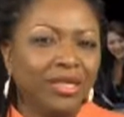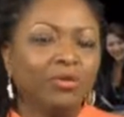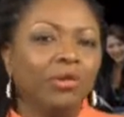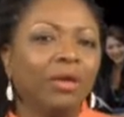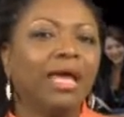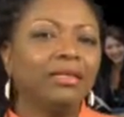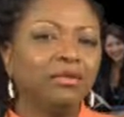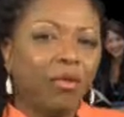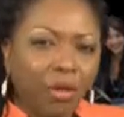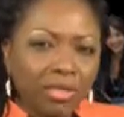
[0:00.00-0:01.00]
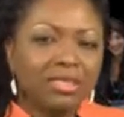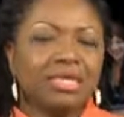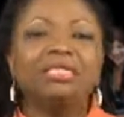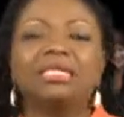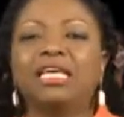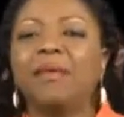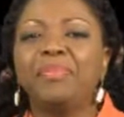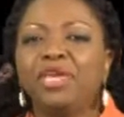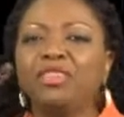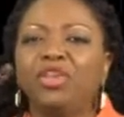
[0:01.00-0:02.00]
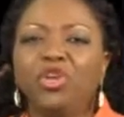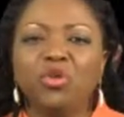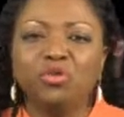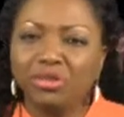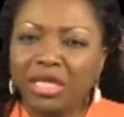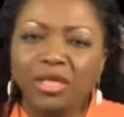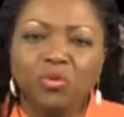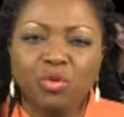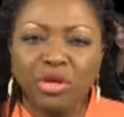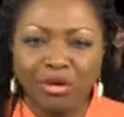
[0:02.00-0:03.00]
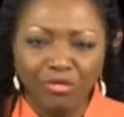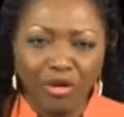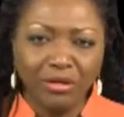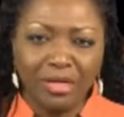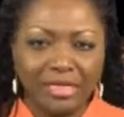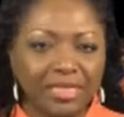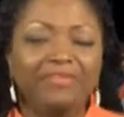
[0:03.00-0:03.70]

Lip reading: Now look at all the things that's happening in the news and the world around us.